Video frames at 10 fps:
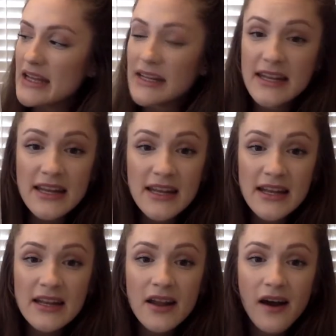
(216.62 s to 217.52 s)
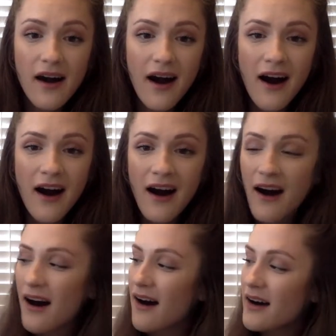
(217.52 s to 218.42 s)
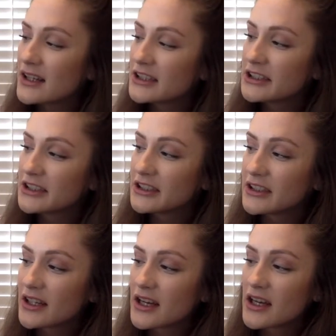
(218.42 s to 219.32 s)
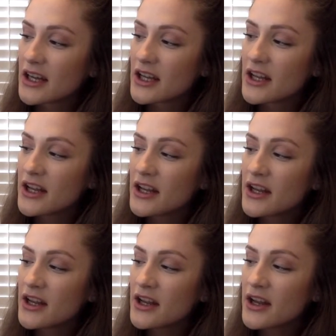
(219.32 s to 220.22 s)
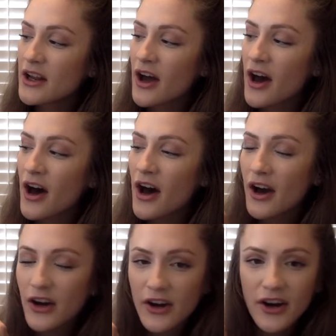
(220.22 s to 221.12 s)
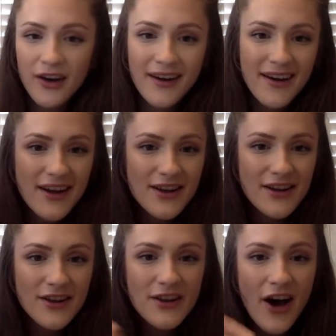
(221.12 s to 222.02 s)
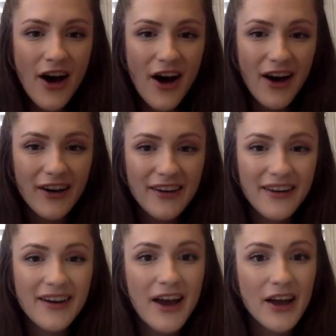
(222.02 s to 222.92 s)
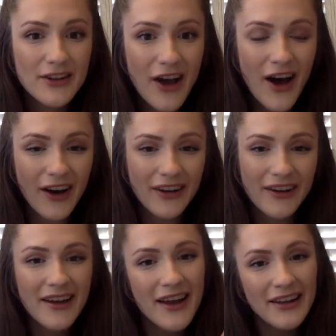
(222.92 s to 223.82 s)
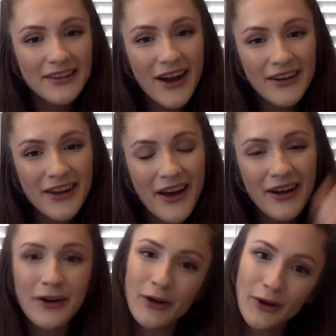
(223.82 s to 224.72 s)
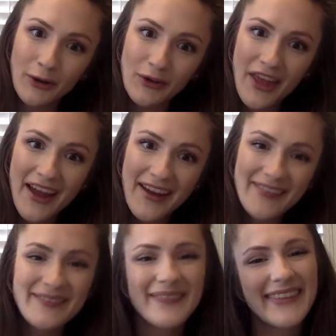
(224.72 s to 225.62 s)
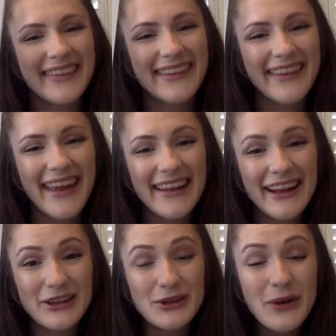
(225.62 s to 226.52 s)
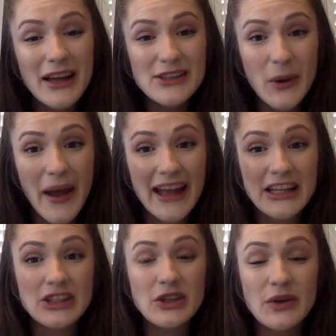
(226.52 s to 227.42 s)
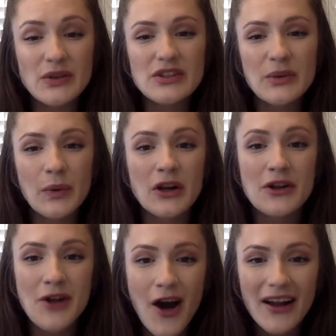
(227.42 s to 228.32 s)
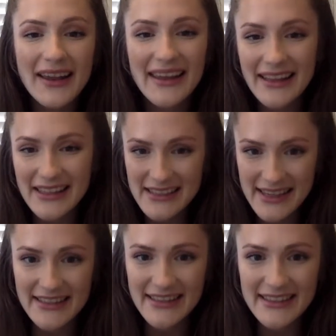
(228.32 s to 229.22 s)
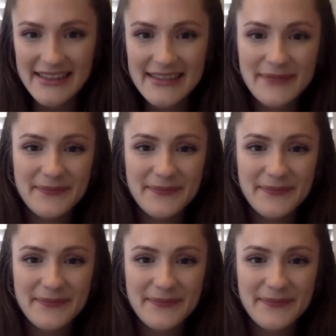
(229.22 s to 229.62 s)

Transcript: N, A, K, knock, knock, knock, knock, knock, who's there? Now you guys go ahead and use the word knock in a sentence.